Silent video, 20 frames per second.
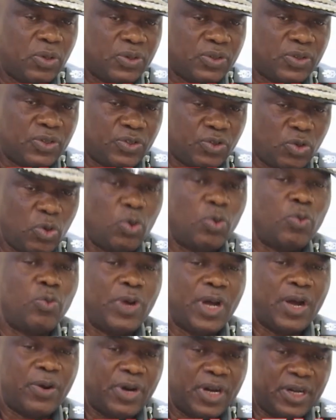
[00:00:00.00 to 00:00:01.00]
So
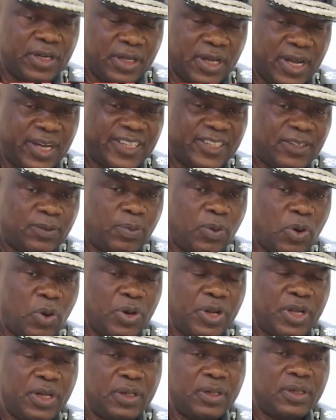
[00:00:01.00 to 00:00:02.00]
we are already
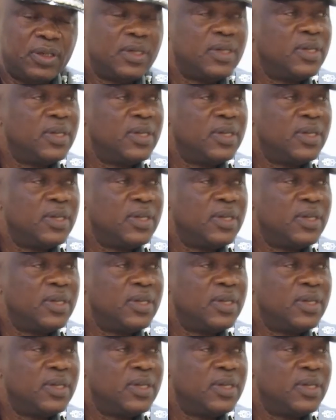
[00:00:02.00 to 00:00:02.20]
exploring